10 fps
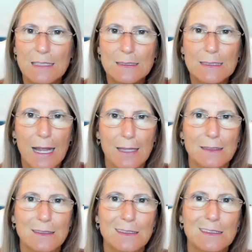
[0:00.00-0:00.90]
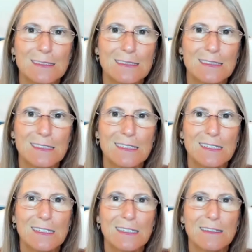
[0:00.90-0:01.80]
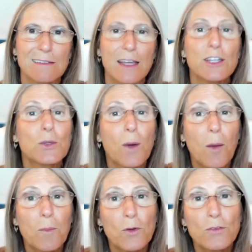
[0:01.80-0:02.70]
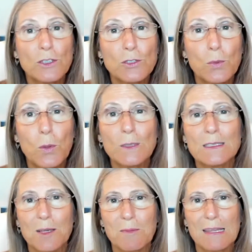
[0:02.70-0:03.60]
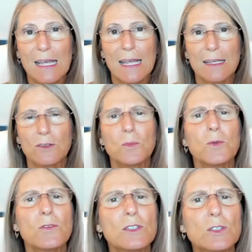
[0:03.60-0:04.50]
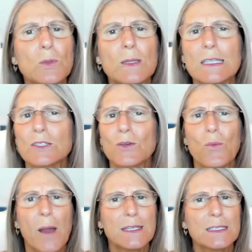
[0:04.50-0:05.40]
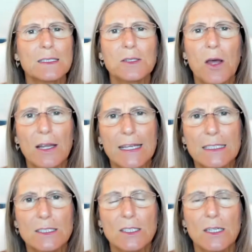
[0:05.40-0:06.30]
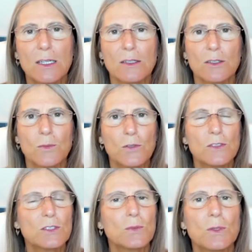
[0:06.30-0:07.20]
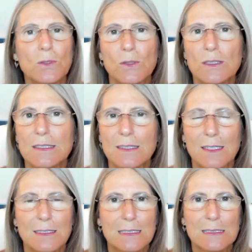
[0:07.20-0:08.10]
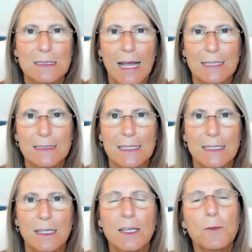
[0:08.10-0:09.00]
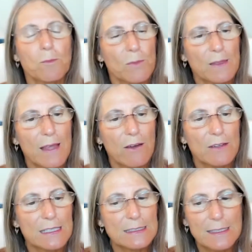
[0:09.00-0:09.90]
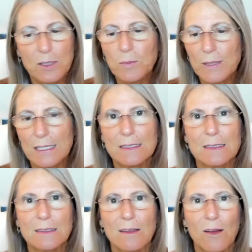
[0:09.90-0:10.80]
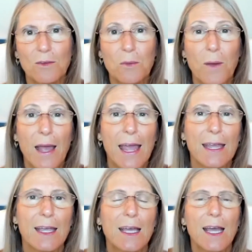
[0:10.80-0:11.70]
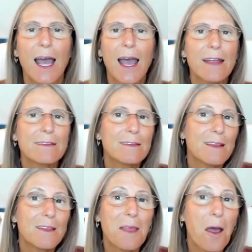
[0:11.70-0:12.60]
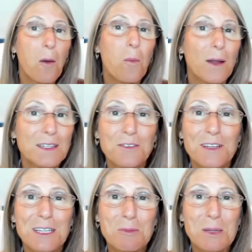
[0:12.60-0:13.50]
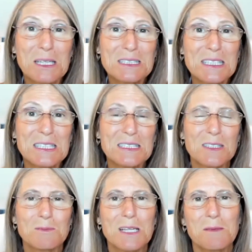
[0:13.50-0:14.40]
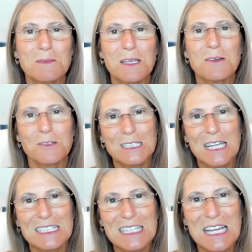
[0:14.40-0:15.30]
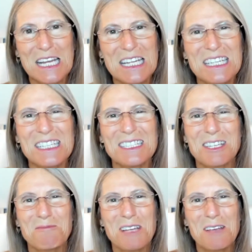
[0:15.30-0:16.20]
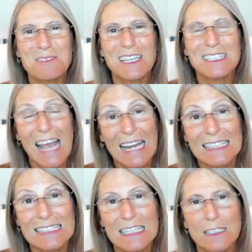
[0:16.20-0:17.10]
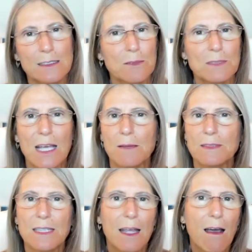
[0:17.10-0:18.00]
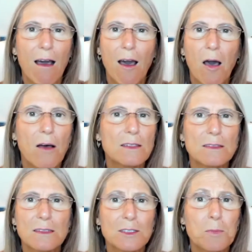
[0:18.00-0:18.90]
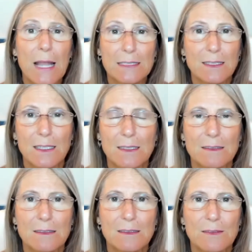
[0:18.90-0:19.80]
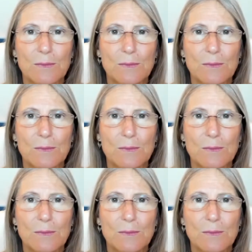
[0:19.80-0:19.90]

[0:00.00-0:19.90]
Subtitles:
sense that you are moving towards something, and you're moving toward this greater knowledge. You're moving toward all this understanding. But there are these little pieces along the way, and they are wonderful little pieces. Sometimes they're irritating, sometimes they're challenging, sometimes they are such blessings.